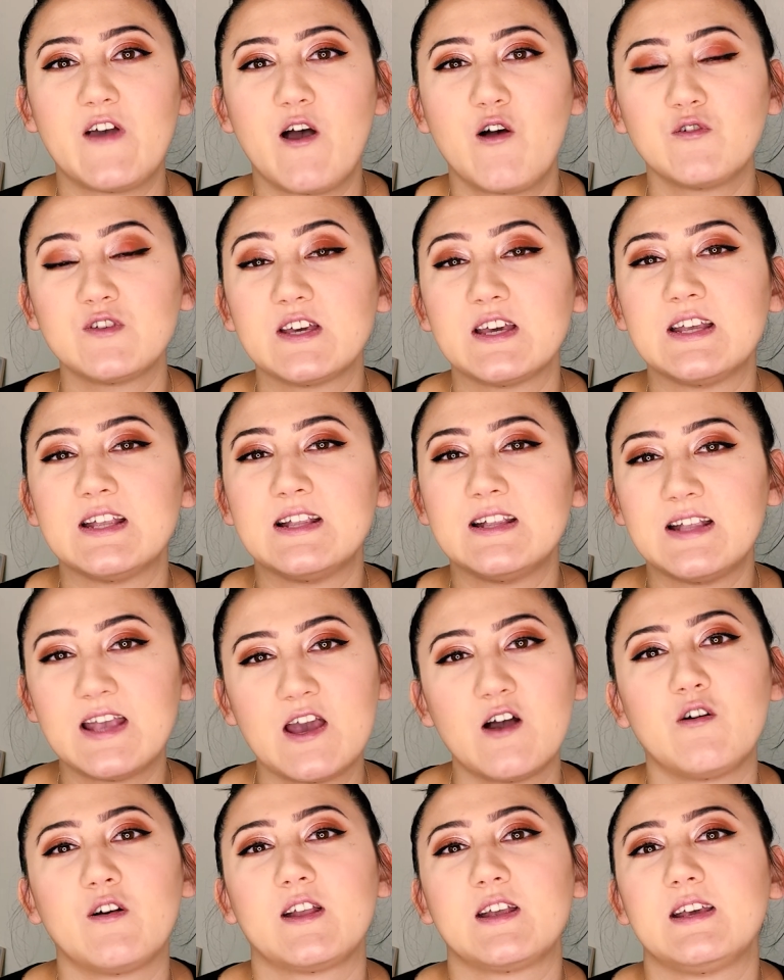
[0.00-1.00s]
found in
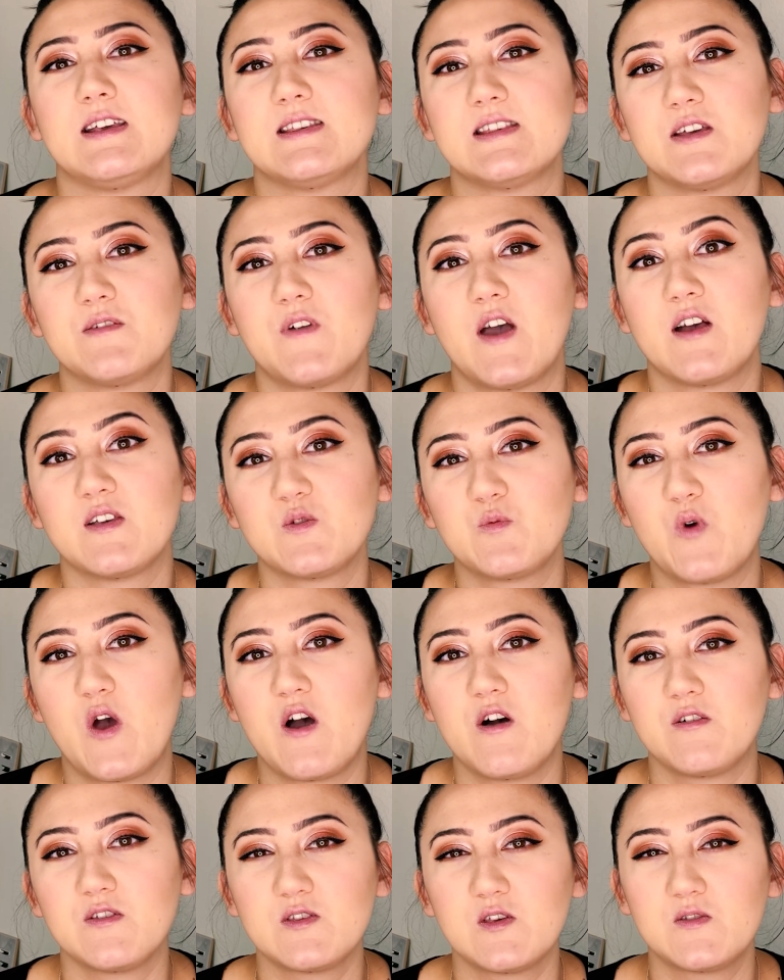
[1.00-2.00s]
nail adhesive as
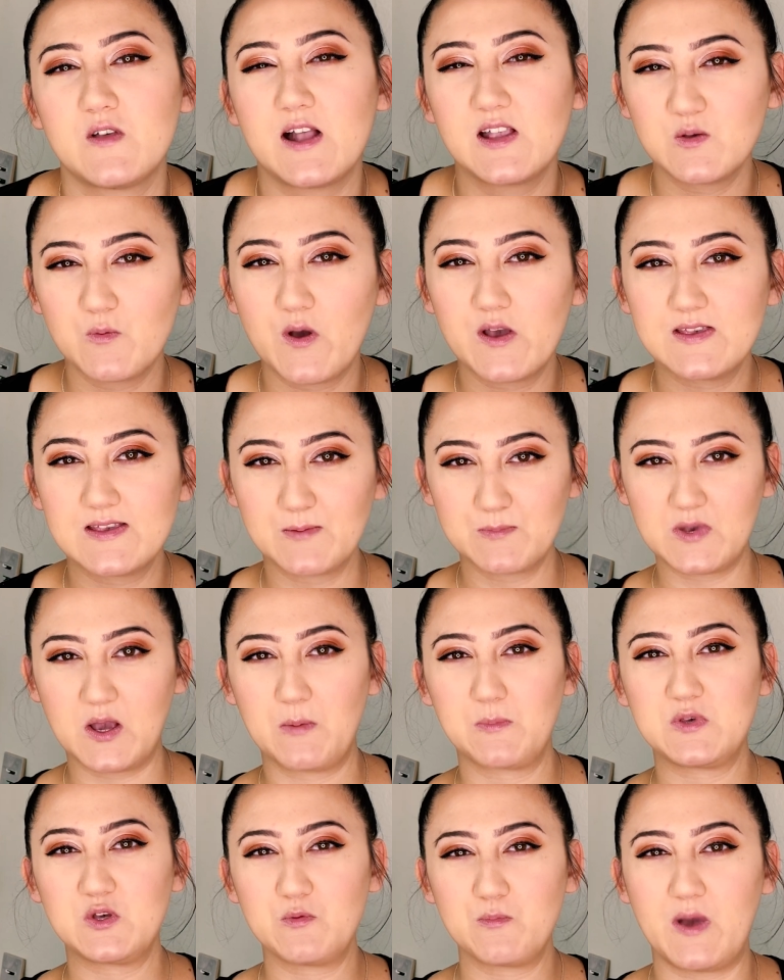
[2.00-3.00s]
well. So that's why
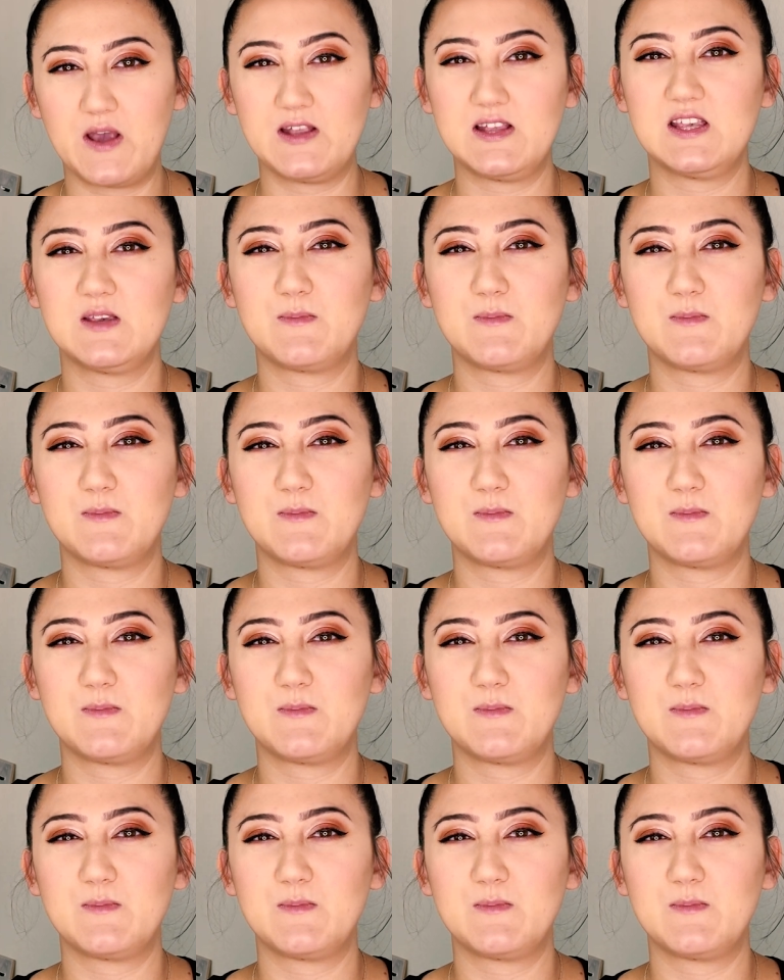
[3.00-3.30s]
sometimes you might